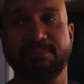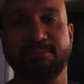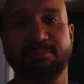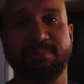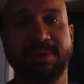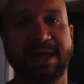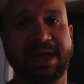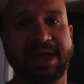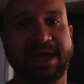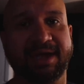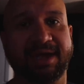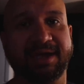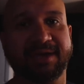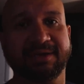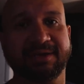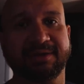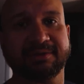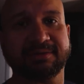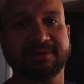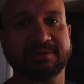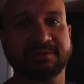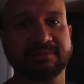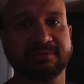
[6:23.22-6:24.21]
it back.
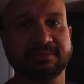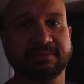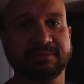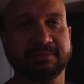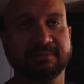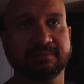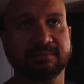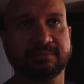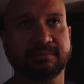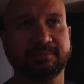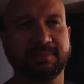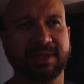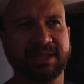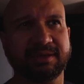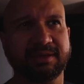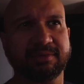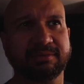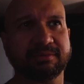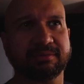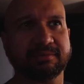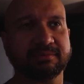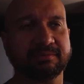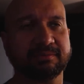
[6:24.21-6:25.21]
Made
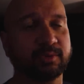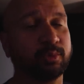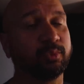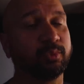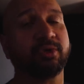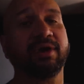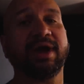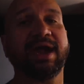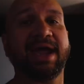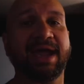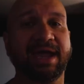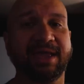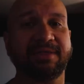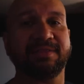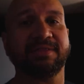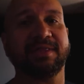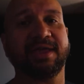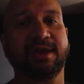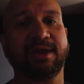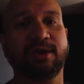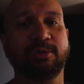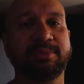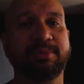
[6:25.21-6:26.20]
it. Well, we're at
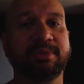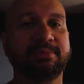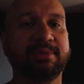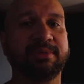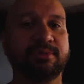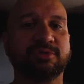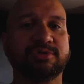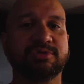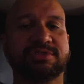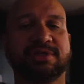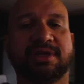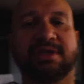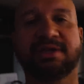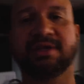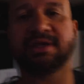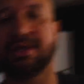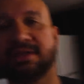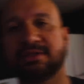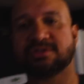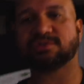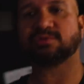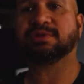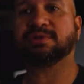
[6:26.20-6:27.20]
the Airbnb we're staying
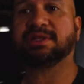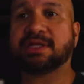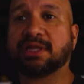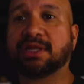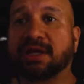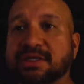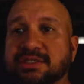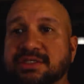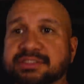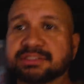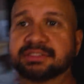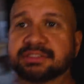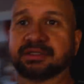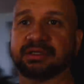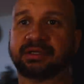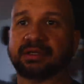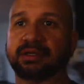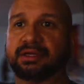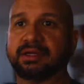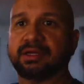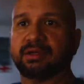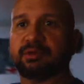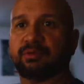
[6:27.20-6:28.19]
at. It's really nice.
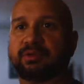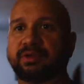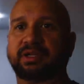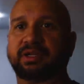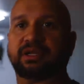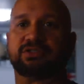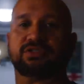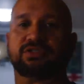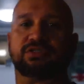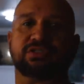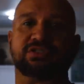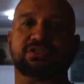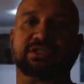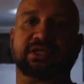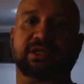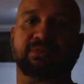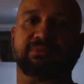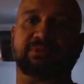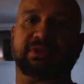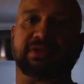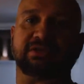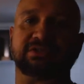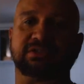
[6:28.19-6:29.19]
Really nice little
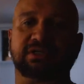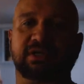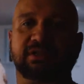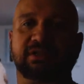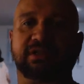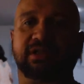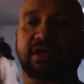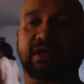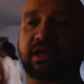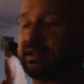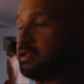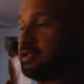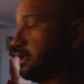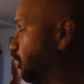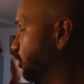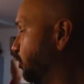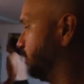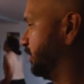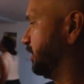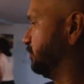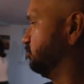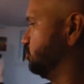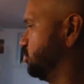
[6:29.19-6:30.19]
setup. Thanks to the guys.
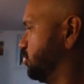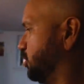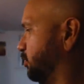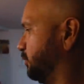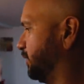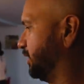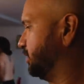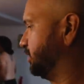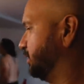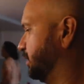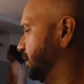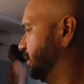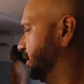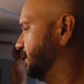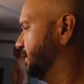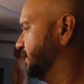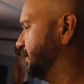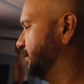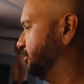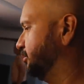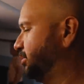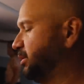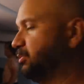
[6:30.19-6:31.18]
Oh, and you know what?
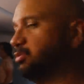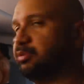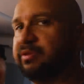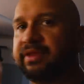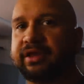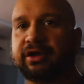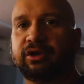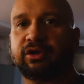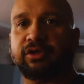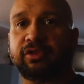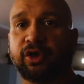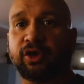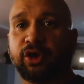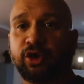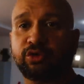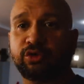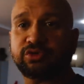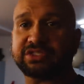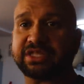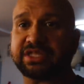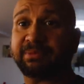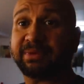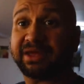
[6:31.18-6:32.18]
The people that are the
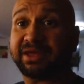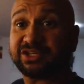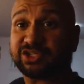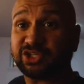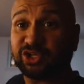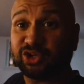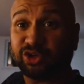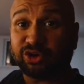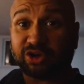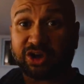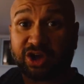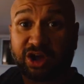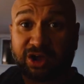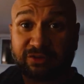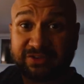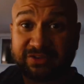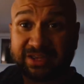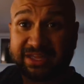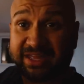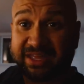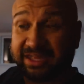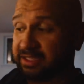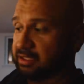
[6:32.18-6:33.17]
host, they made us a little
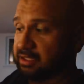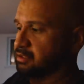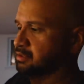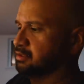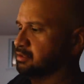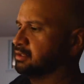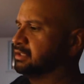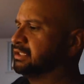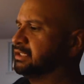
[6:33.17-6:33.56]
coffee cake.